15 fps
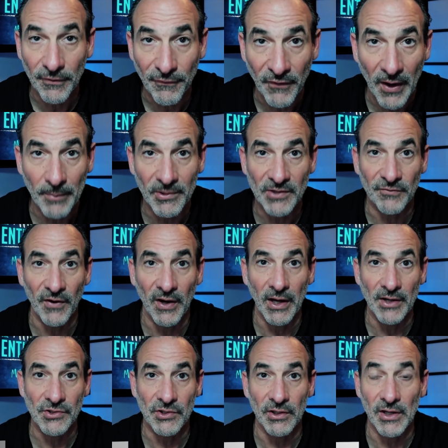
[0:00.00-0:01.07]
your family's
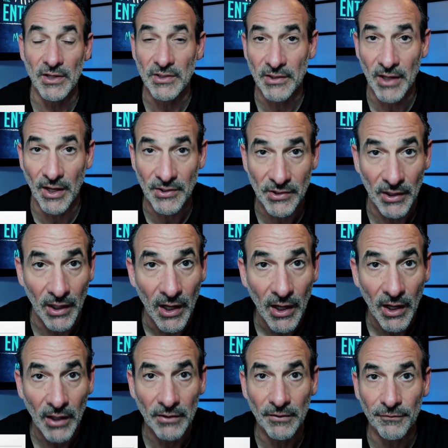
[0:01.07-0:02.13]
financial destiny,
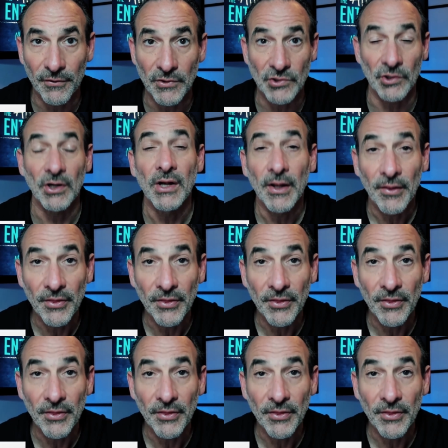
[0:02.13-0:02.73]
and your future.